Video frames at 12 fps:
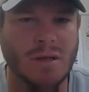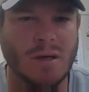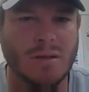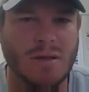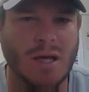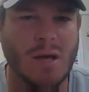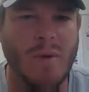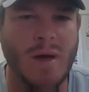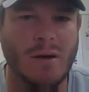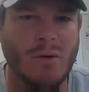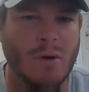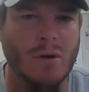to, to
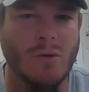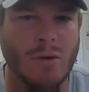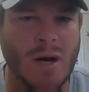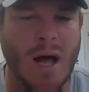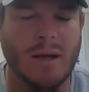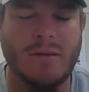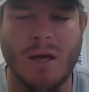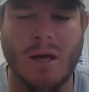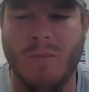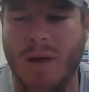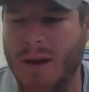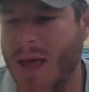commit or, or not to
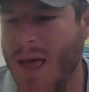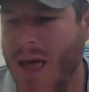commit.